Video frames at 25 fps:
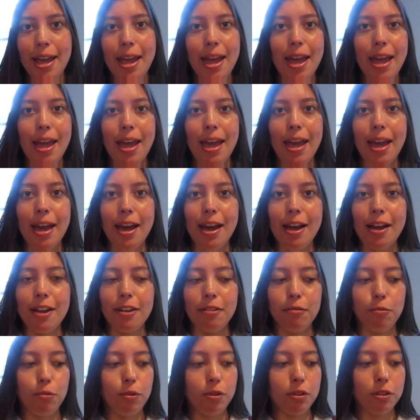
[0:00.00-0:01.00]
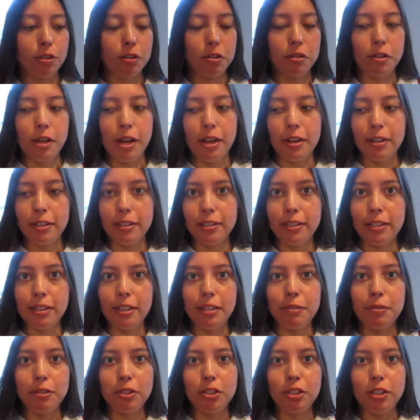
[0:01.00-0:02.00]
and we'll go ahead and
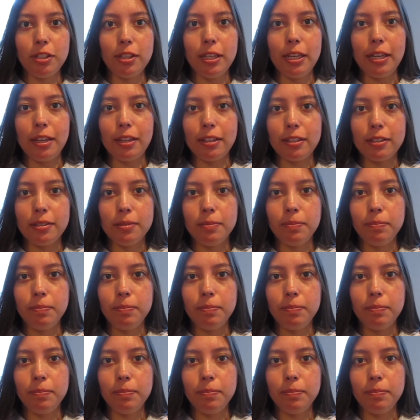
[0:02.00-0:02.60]
see what she thinks.